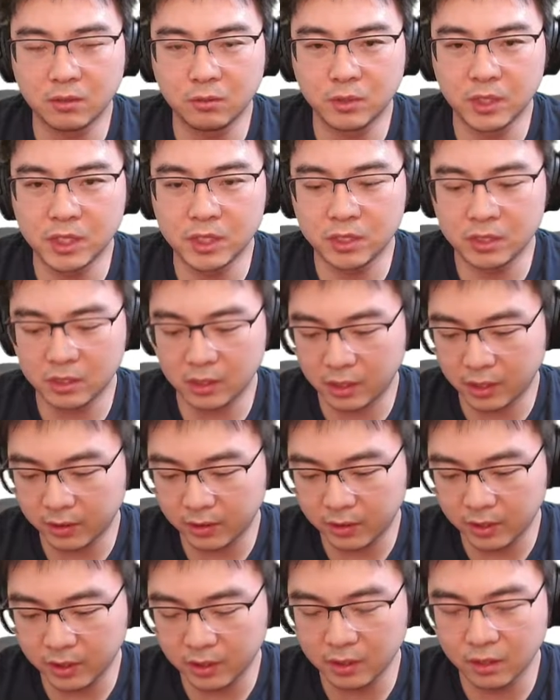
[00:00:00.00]
which I
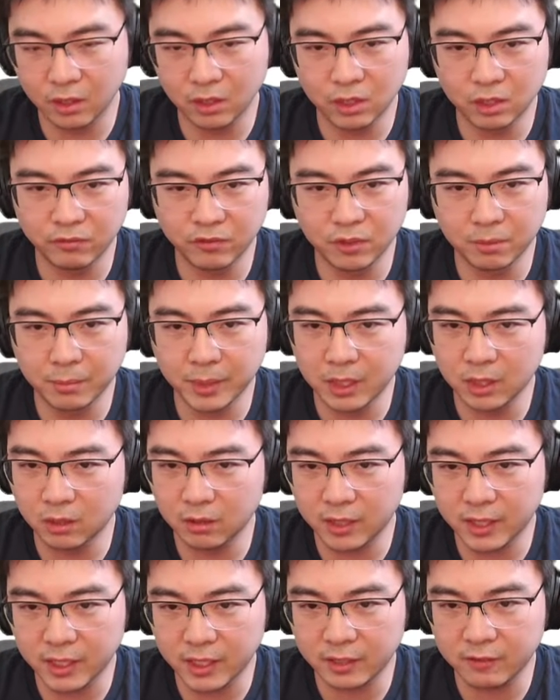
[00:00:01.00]
think a lot of you may
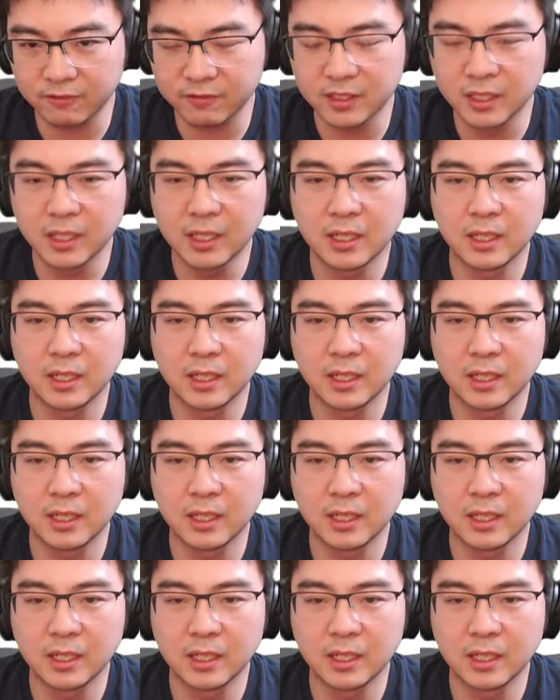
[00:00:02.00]
not have.